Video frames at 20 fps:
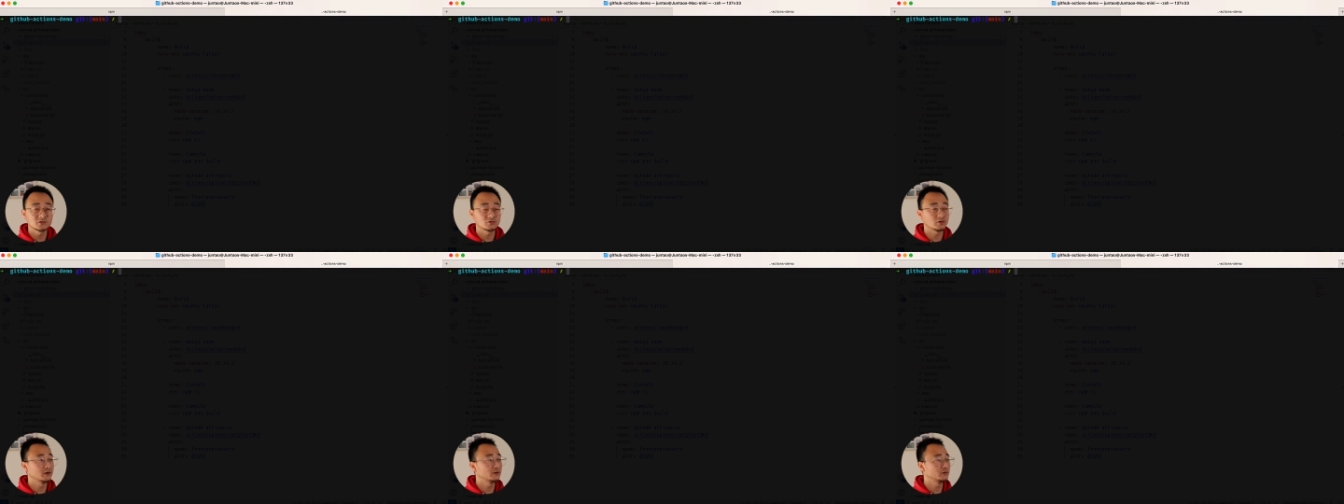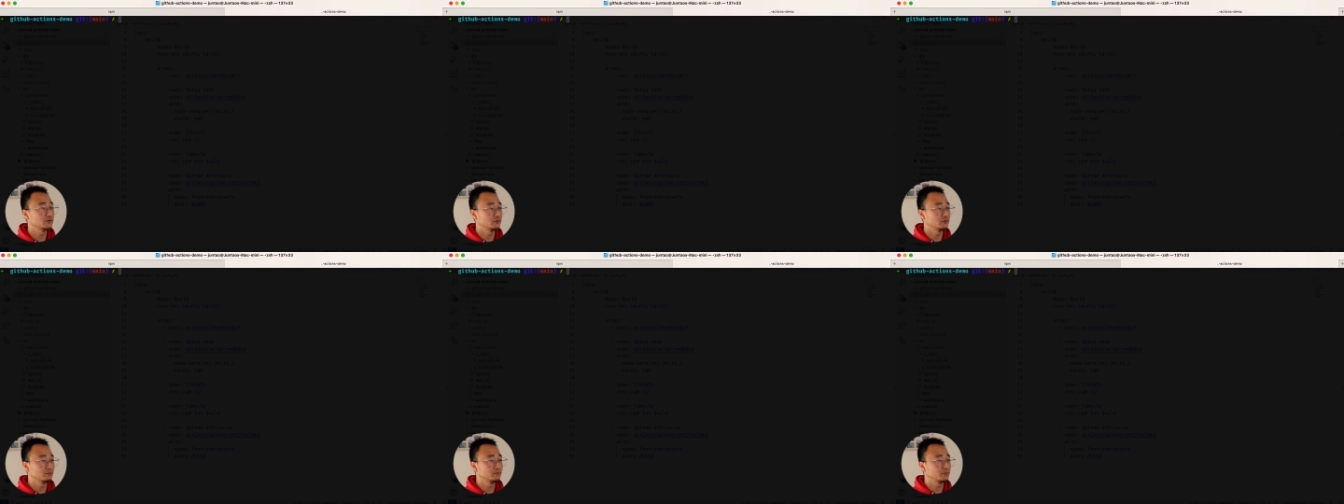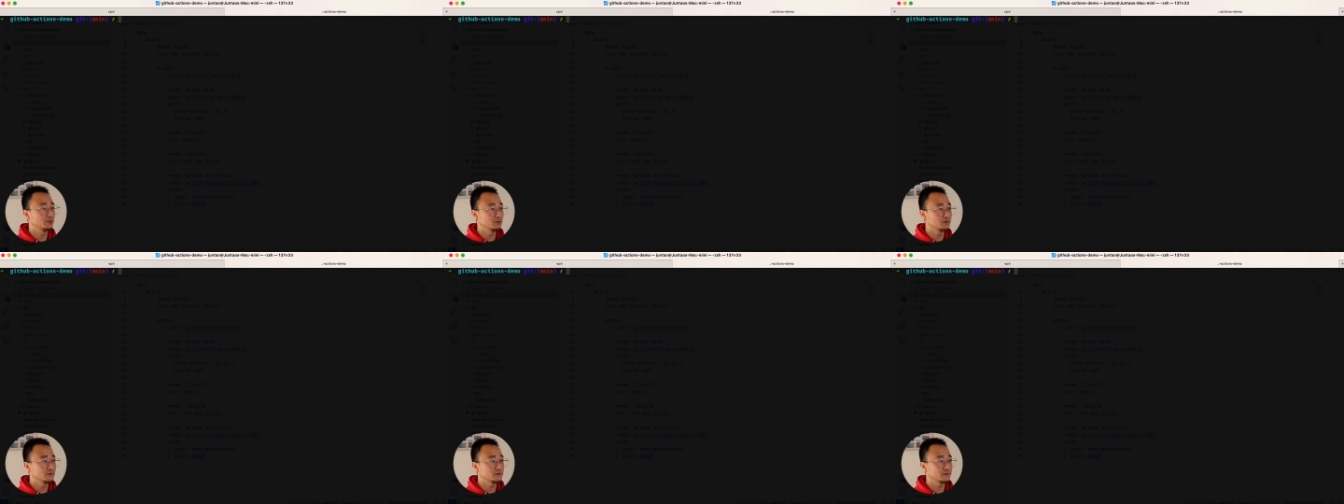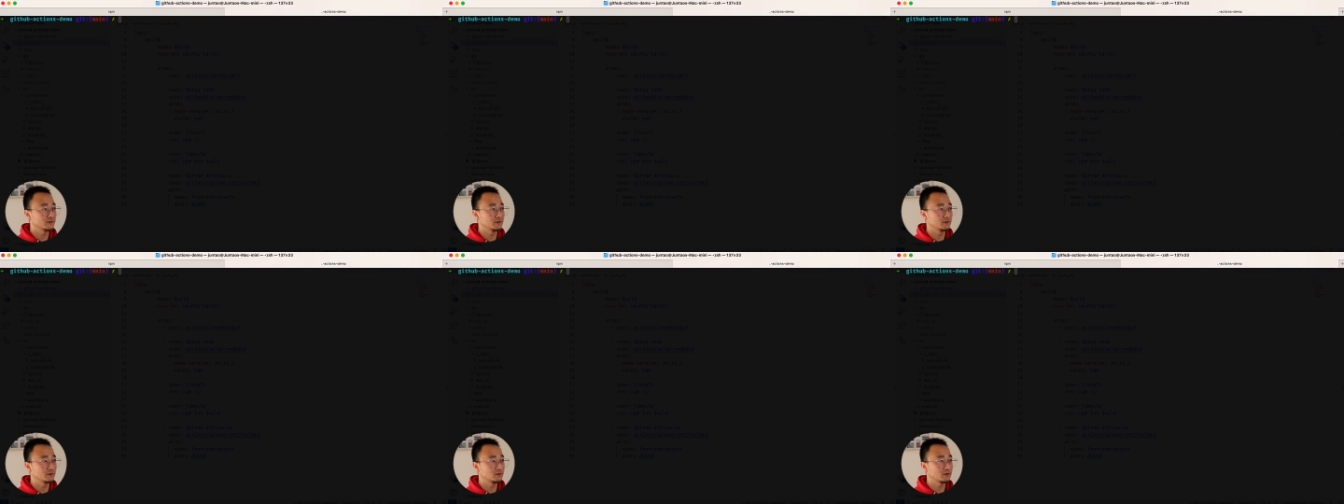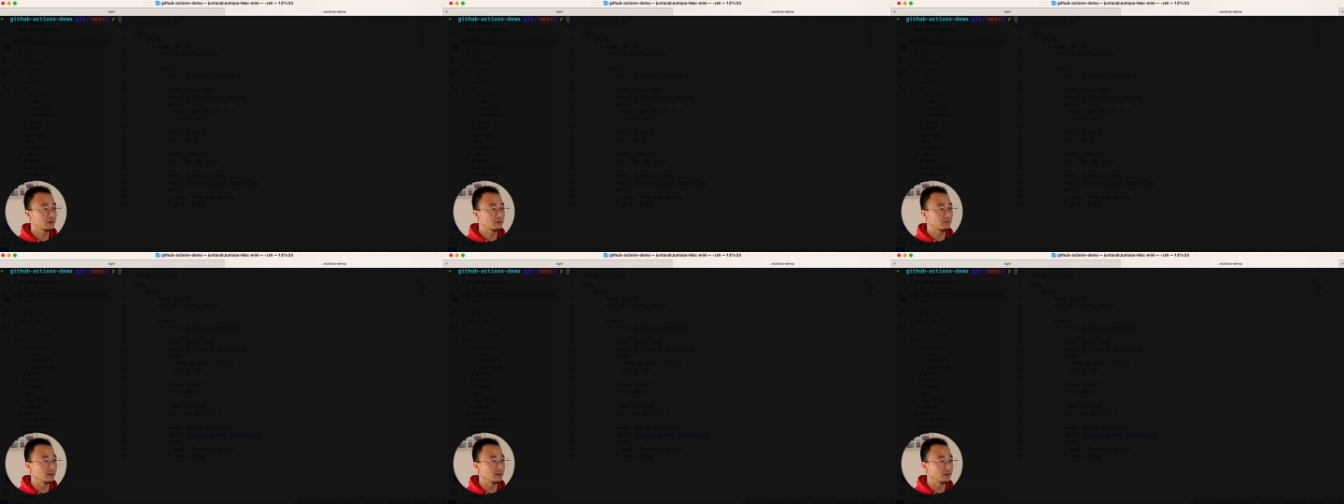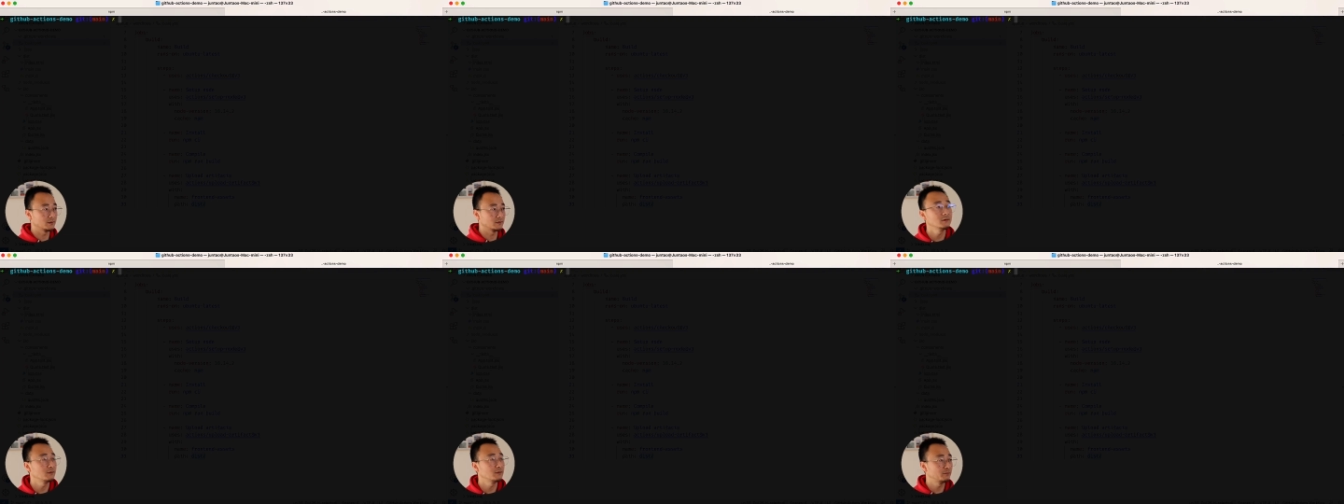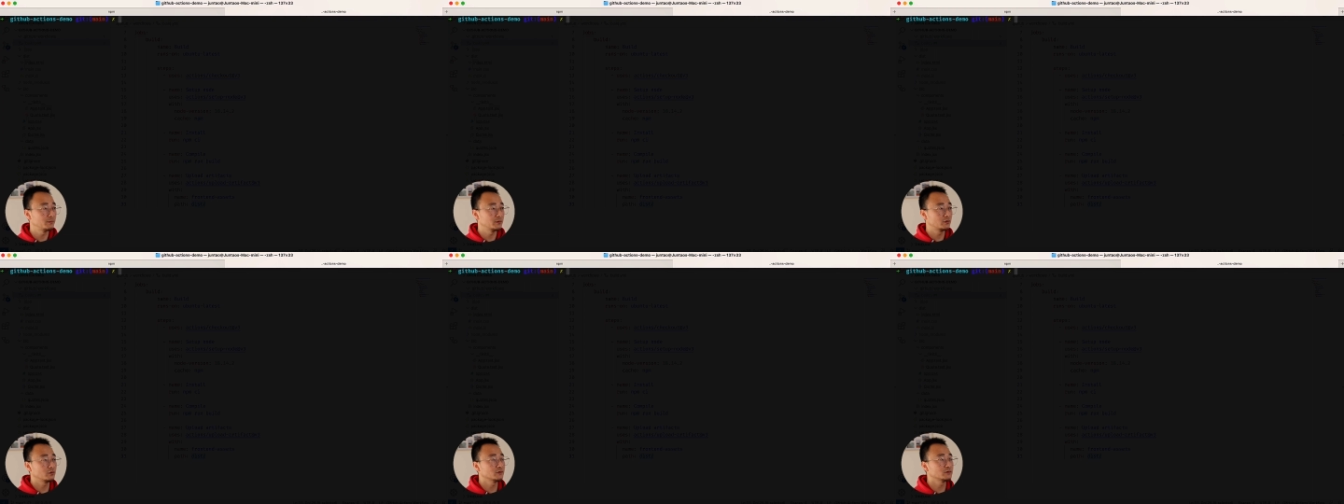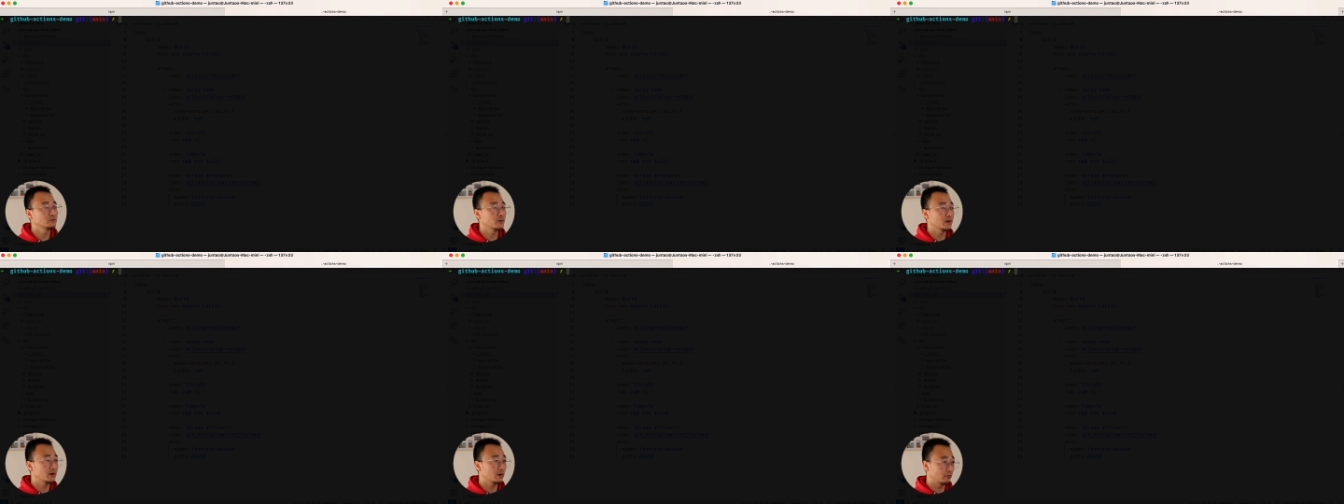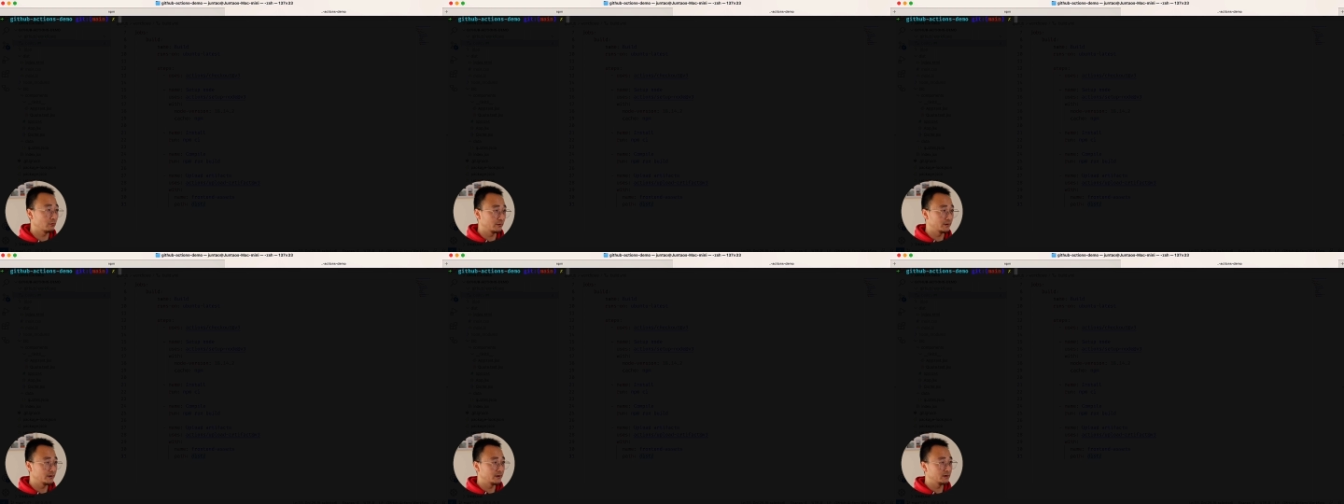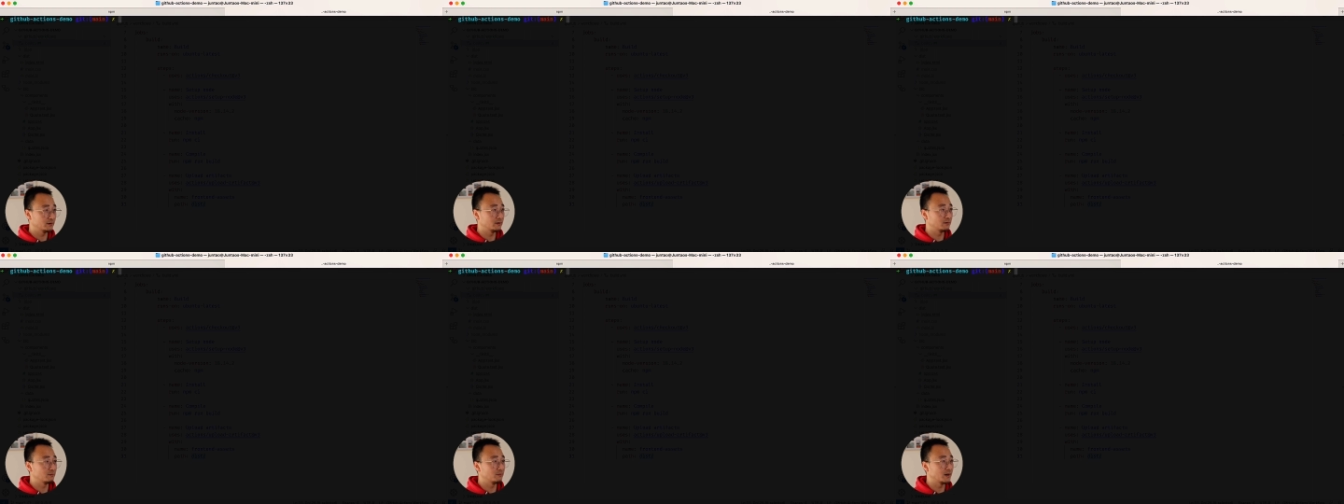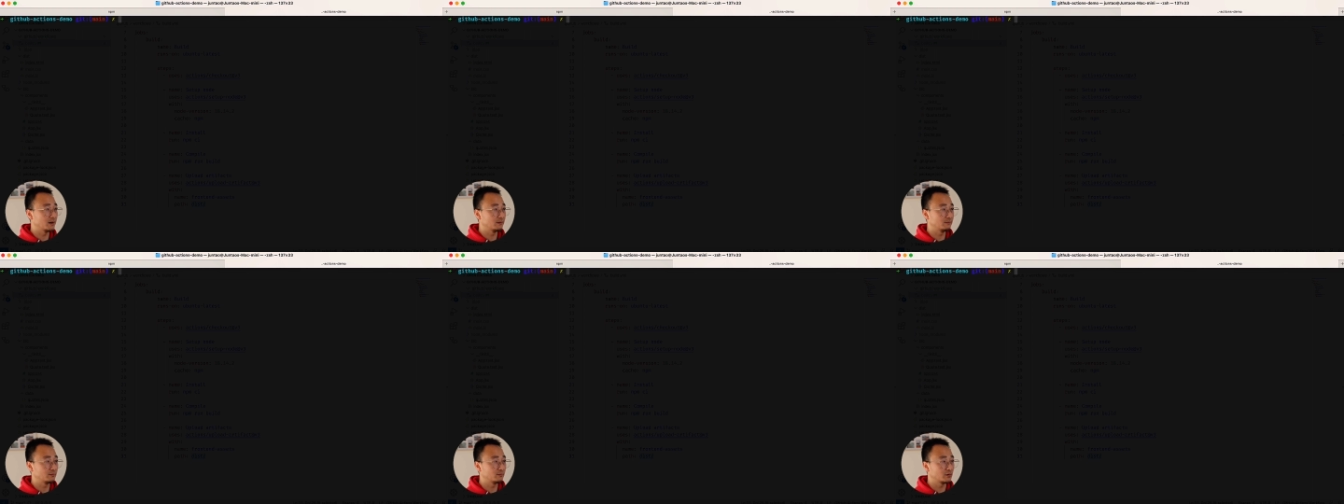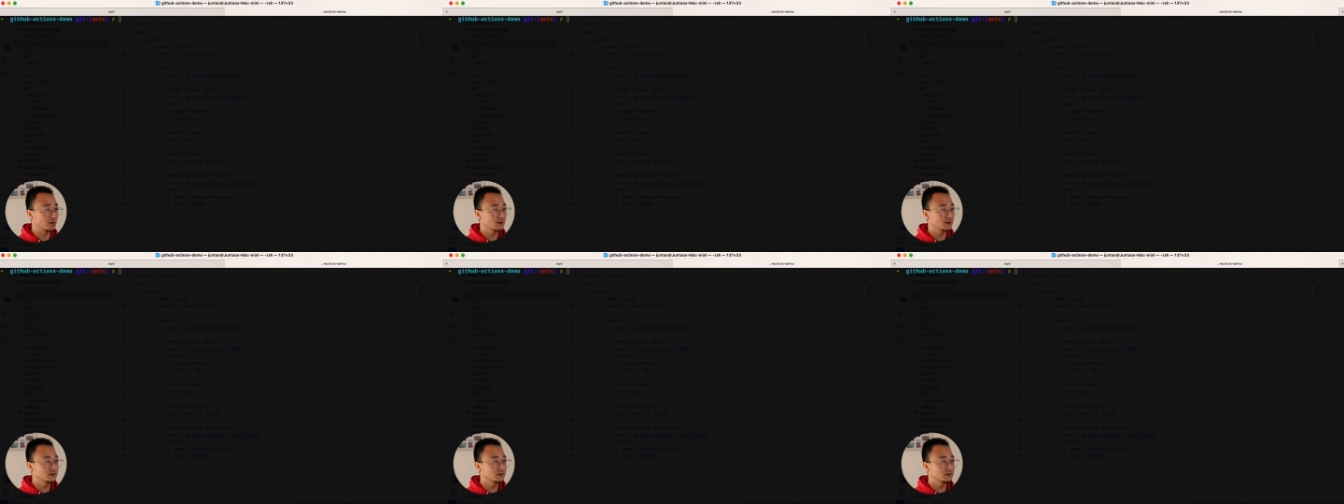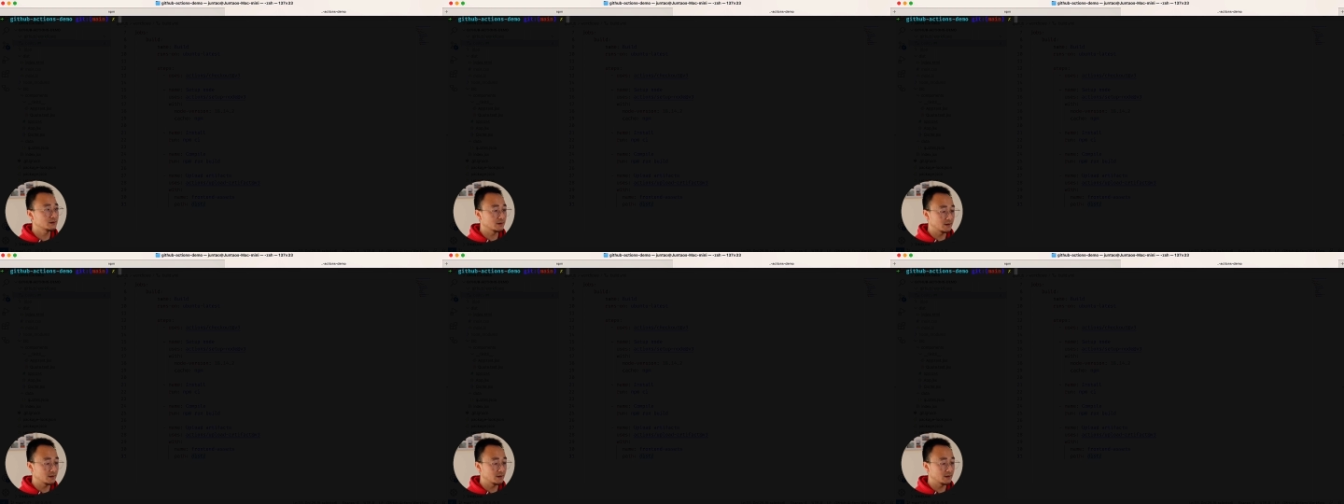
to push the commit, because we are already in the main branch.